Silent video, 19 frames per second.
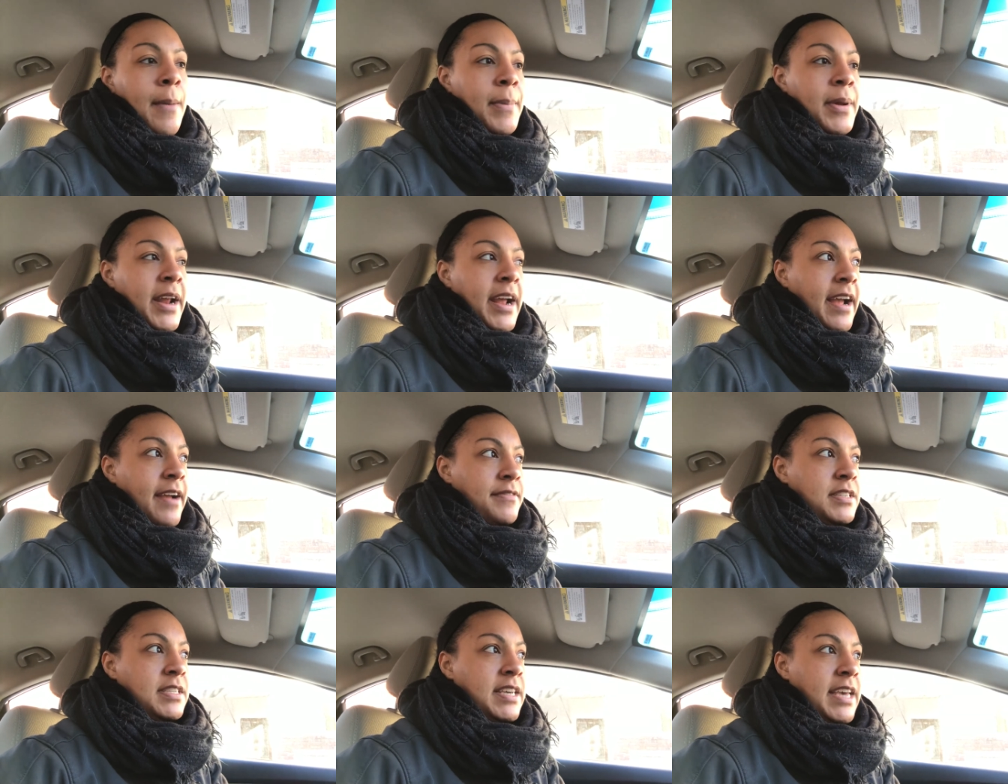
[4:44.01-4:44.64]
but I
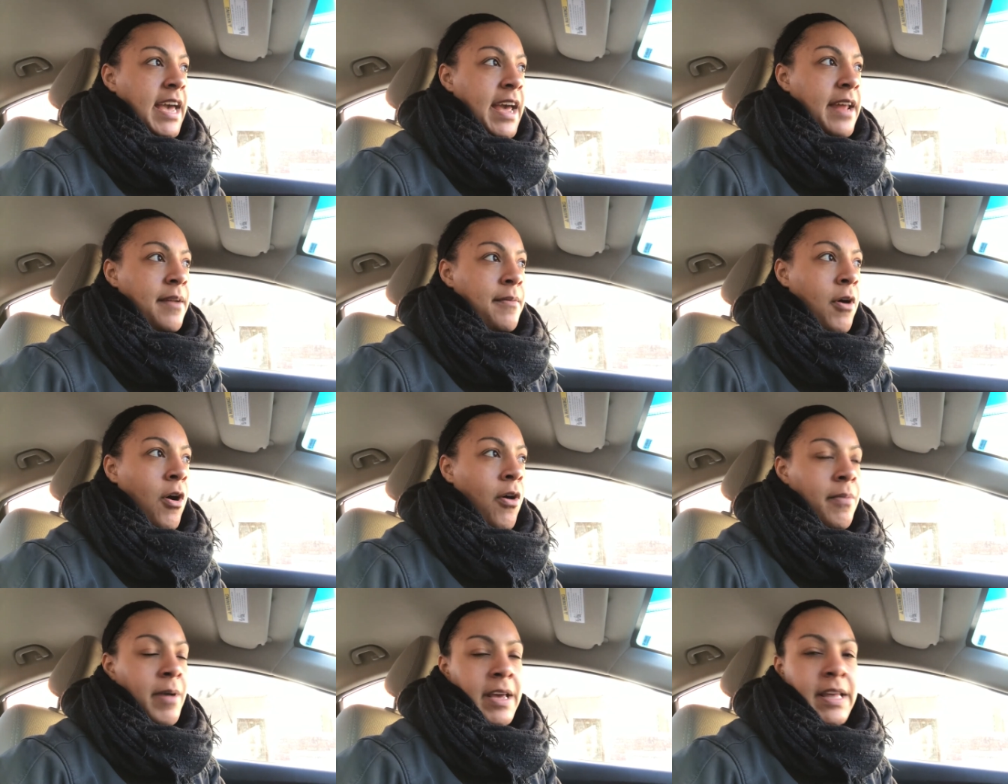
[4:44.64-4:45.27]
have to get
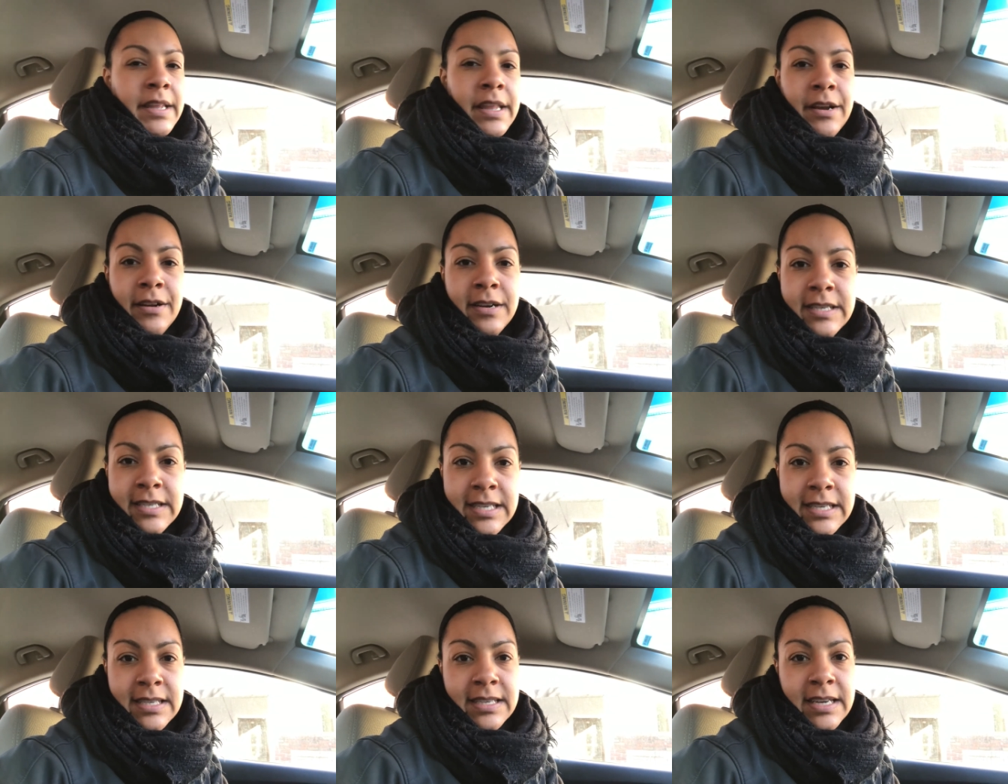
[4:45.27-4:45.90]
all my
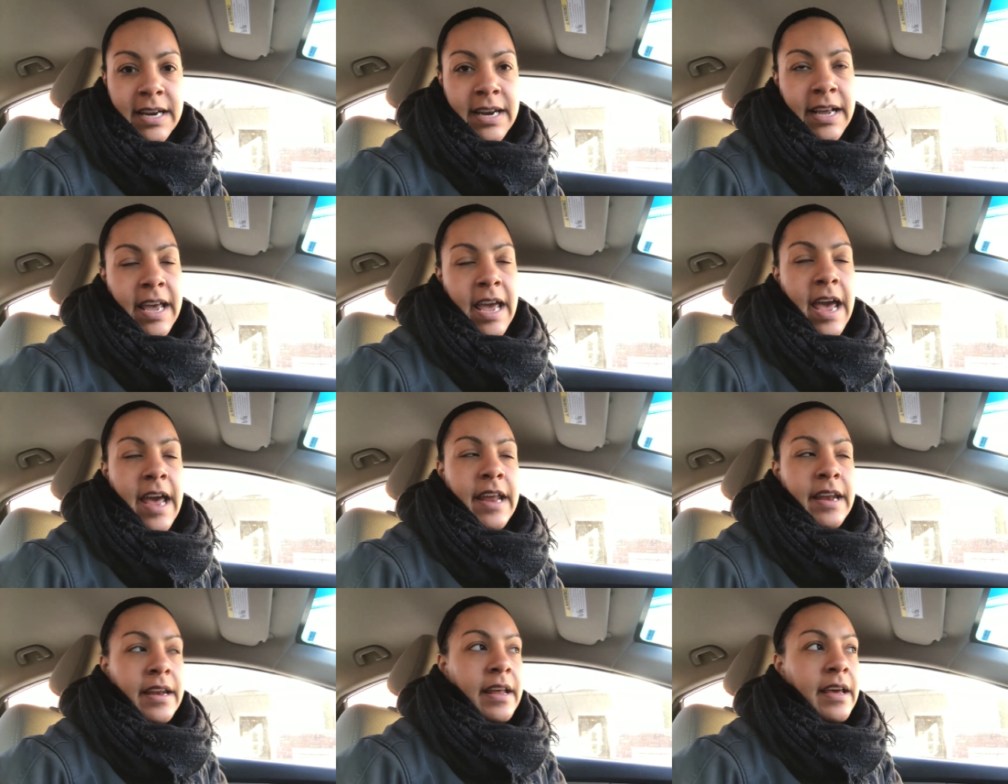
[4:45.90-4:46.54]
clearances done
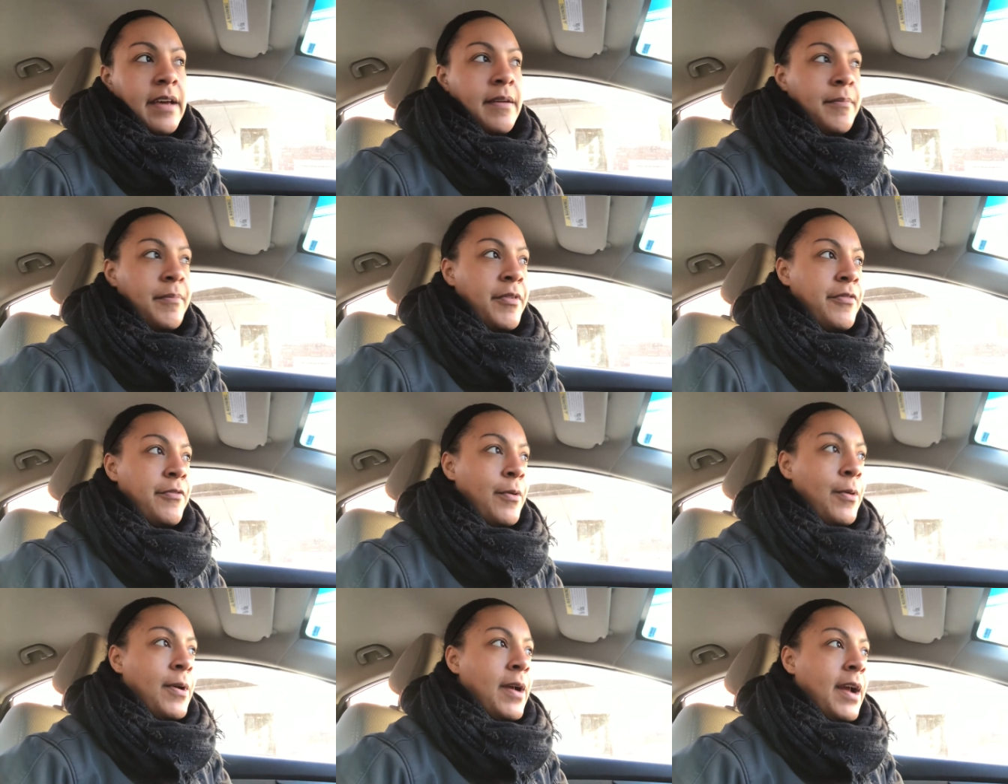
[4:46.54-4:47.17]
again
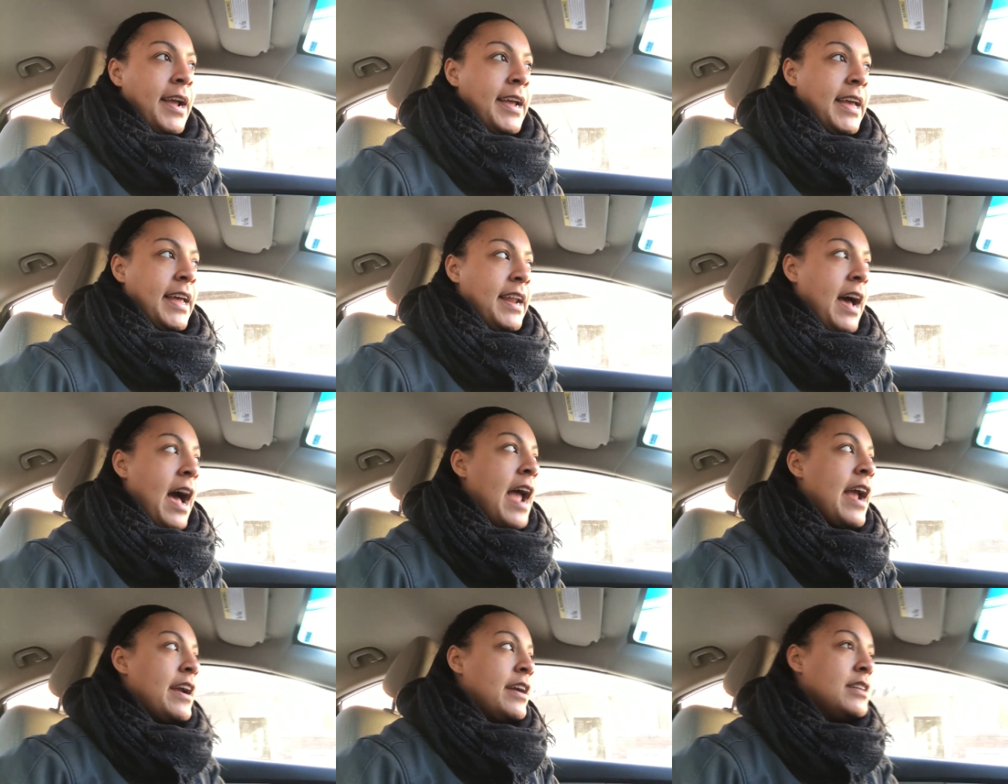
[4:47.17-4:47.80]
before I get
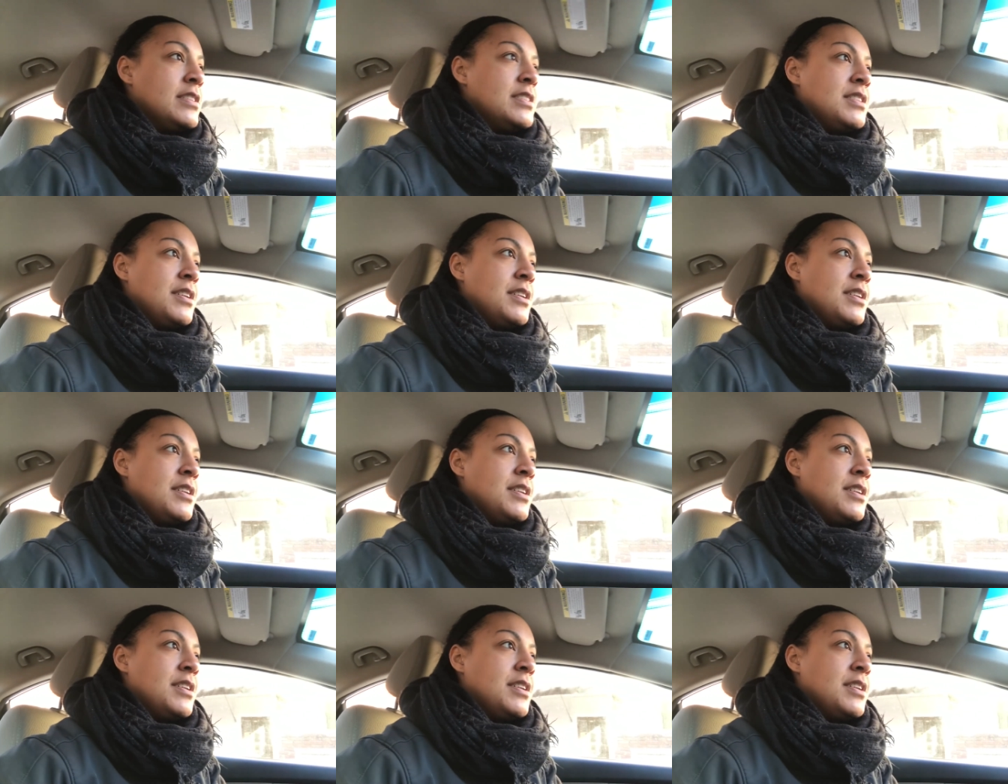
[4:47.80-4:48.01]
hired,